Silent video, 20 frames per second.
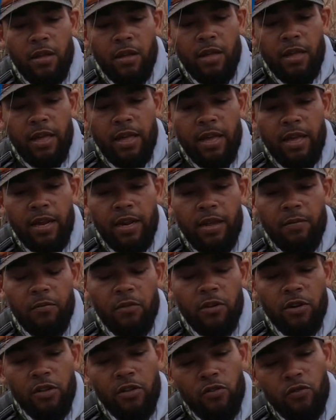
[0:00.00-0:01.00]
and I'm
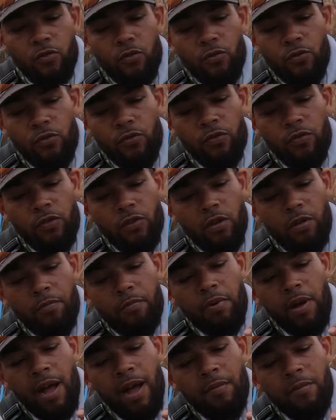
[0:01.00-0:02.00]
gonna use a
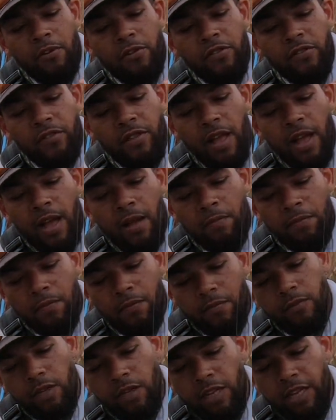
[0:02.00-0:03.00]
bobber stop,
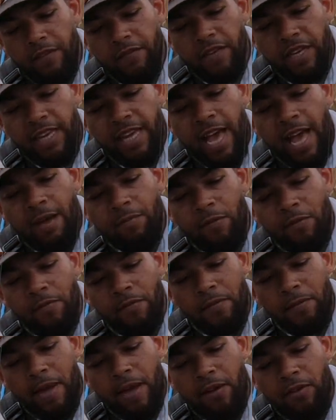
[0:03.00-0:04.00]
leave a gap of
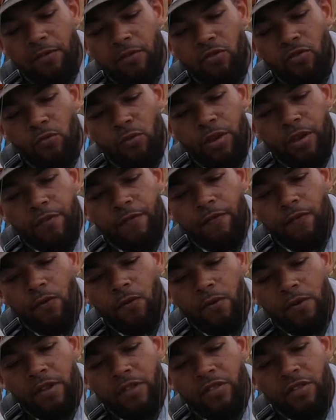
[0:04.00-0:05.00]
about
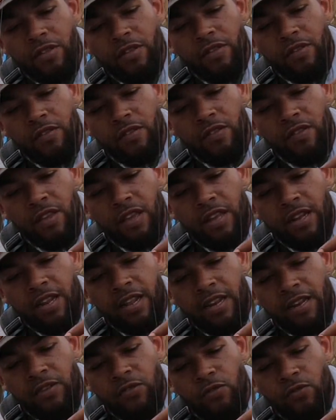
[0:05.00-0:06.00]
3-4 inches, and
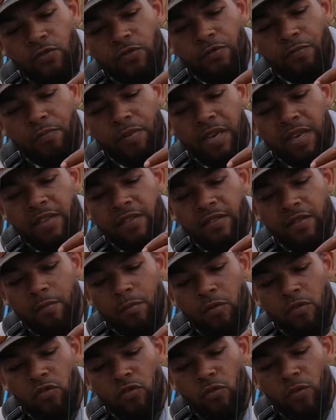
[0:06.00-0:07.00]
then use beads in
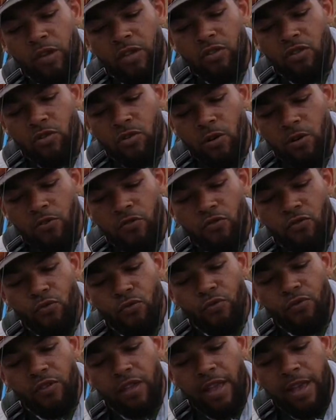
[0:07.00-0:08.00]
between
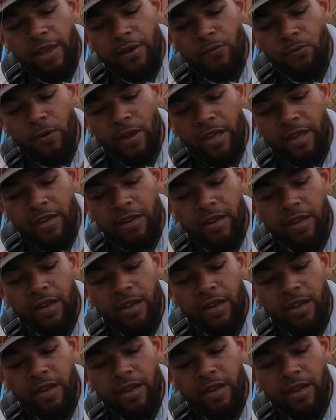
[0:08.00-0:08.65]
chartreuse and red.